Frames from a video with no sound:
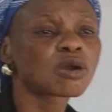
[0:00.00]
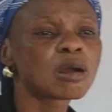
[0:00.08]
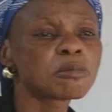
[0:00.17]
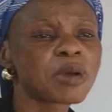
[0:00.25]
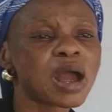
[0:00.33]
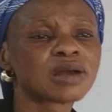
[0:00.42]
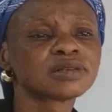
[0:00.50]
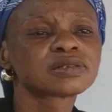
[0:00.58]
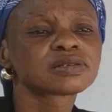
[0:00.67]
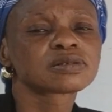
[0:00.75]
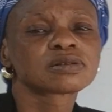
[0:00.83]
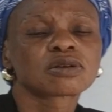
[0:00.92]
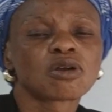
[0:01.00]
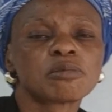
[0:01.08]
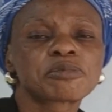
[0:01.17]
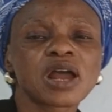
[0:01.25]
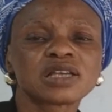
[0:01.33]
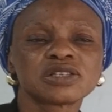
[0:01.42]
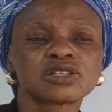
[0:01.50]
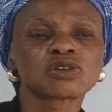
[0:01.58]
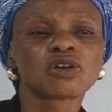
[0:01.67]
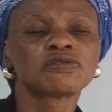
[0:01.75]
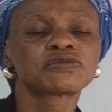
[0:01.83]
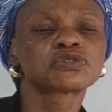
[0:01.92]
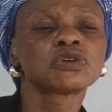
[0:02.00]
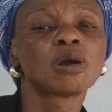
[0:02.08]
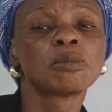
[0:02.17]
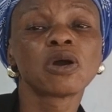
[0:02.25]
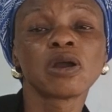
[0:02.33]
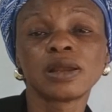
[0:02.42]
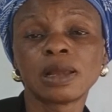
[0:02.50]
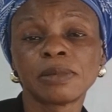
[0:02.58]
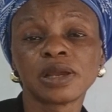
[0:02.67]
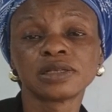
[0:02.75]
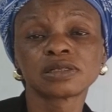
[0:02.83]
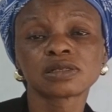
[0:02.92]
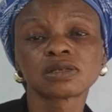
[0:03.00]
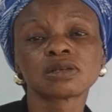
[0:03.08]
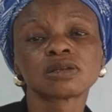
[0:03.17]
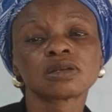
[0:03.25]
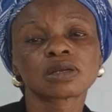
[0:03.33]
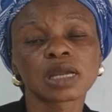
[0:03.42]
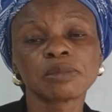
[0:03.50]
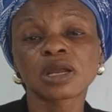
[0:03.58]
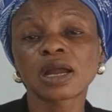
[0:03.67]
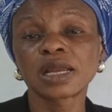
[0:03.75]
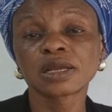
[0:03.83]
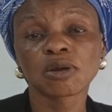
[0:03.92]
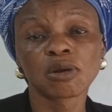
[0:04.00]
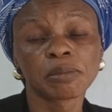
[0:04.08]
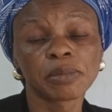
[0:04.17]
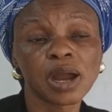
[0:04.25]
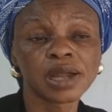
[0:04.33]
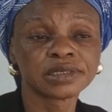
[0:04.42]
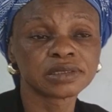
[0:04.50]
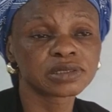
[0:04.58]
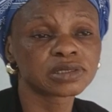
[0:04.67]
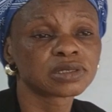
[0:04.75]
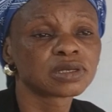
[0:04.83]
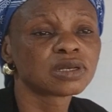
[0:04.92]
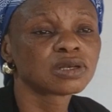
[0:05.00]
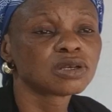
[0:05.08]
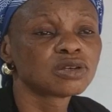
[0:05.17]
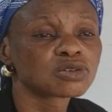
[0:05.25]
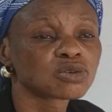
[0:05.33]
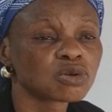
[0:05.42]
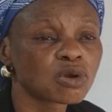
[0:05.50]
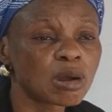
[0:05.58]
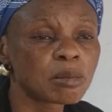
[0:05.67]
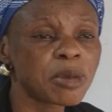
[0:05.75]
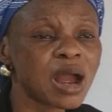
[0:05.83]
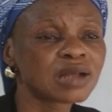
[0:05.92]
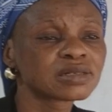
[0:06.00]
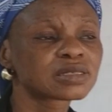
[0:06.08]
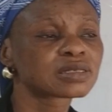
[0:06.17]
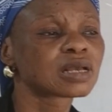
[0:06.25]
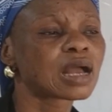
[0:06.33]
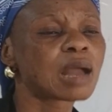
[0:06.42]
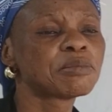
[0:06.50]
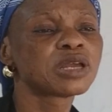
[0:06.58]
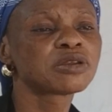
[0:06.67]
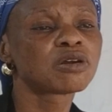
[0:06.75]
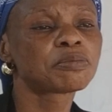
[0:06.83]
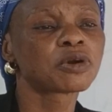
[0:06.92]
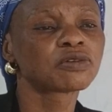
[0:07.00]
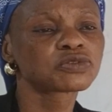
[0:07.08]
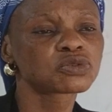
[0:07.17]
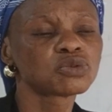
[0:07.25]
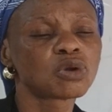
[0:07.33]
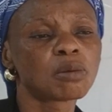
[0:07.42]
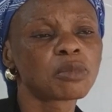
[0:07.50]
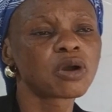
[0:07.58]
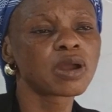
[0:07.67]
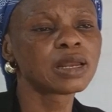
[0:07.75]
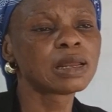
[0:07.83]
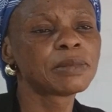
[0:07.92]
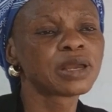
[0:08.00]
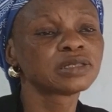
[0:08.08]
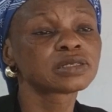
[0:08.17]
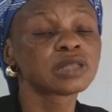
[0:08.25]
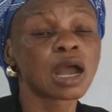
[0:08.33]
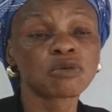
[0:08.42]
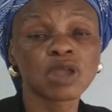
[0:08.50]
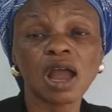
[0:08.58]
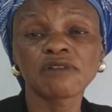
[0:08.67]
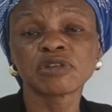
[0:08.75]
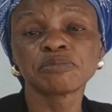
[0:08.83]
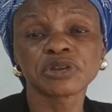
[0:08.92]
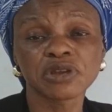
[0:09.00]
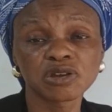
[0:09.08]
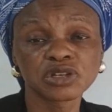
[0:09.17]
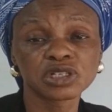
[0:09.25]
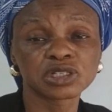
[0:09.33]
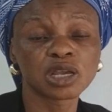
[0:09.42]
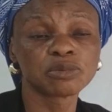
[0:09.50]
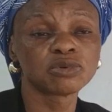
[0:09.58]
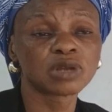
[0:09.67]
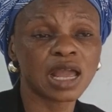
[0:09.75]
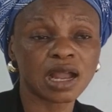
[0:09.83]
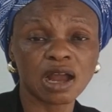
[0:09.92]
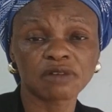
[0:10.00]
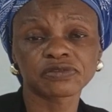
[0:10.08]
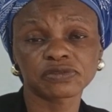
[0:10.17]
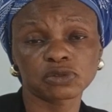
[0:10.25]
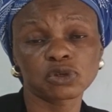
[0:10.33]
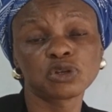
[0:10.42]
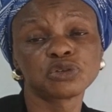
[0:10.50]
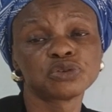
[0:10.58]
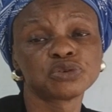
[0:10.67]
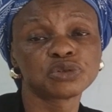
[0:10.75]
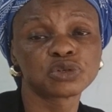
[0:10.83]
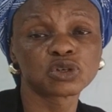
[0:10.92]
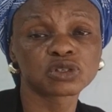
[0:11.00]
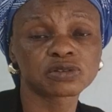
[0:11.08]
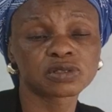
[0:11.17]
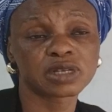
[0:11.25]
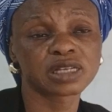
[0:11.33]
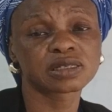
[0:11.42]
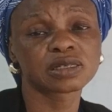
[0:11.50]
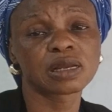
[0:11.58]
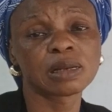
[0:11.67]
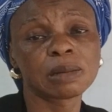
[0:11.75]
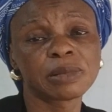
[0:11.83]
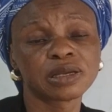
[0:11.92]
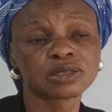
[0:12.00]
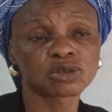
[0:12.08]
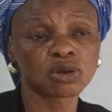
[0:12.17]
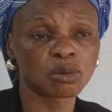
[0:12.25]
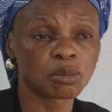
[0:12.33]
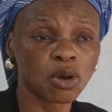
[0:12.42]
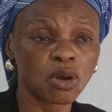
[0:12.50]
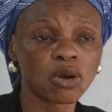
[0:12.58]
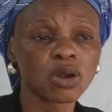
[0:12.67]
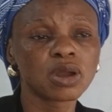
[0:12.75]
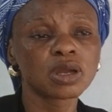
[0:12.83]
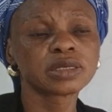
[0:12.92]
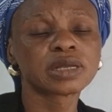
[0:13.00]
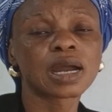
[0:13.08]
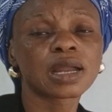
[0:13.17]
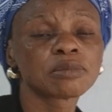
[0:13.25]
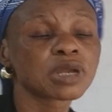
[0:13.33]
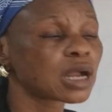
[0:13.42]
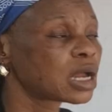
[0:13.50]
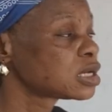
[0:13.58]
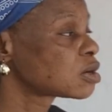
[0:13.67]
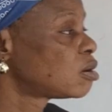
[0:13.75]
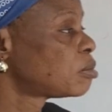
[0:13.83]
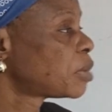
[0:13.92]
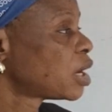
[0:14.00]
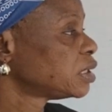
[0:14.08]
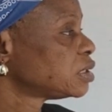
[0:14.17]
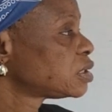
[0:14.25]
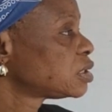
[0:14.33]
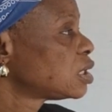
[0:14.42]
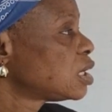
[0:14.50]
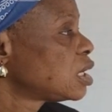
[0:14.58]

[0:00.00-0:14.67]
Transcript: Compounds comprises of two or more elements chemically combined. So compounds are made up of two or more elements that we have in periodic table, like I've told you, those 30 elements or more that are chemically combined.